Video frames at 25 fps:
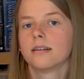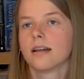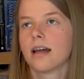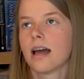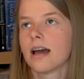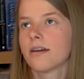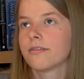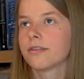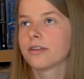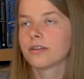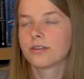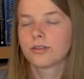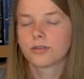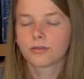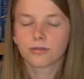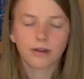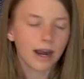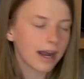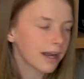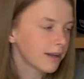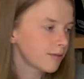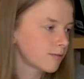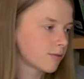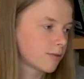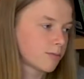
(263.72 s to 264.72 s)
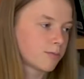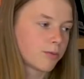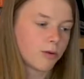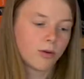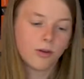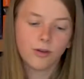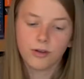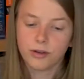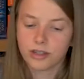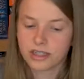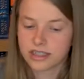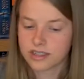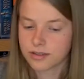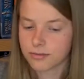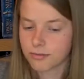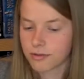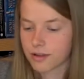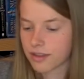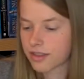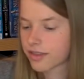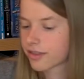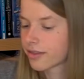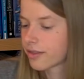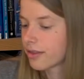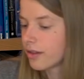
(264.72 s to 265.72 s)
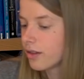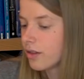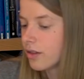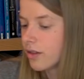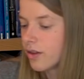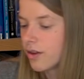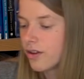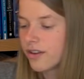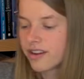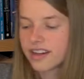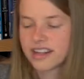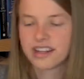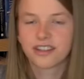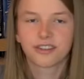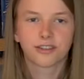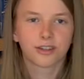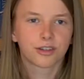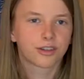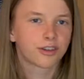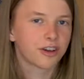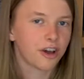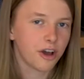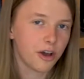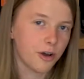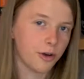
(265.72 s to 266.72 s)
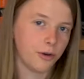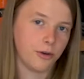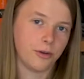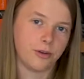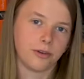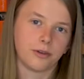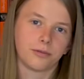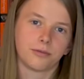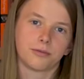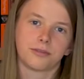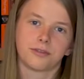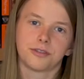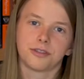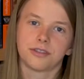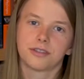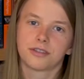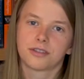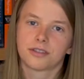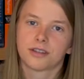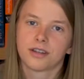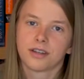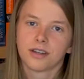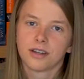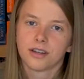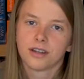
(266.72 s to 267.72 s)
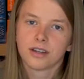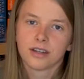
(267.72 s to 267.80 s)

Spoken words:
having to write reports with learning to code, just